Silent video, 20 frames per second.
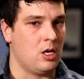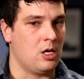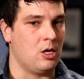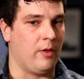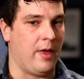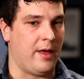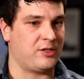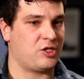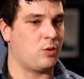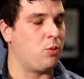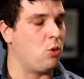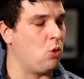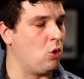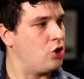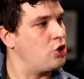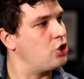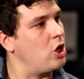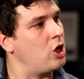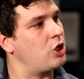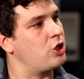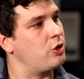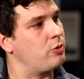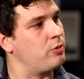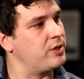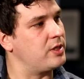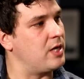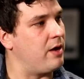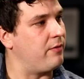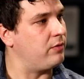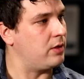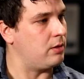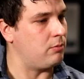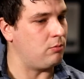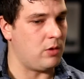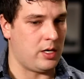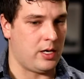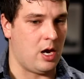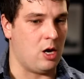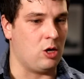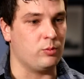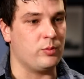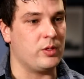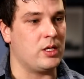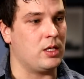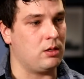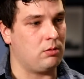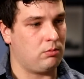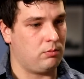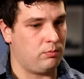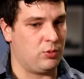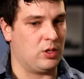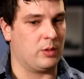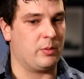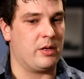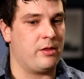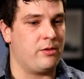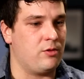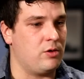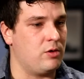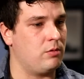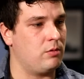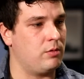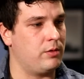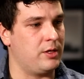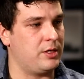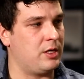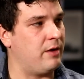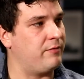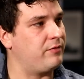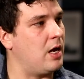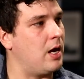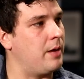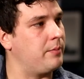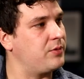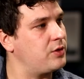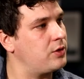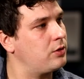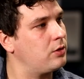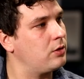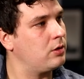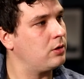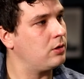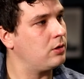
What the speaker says: That support structure was definitely what helped me bring me through the tough times.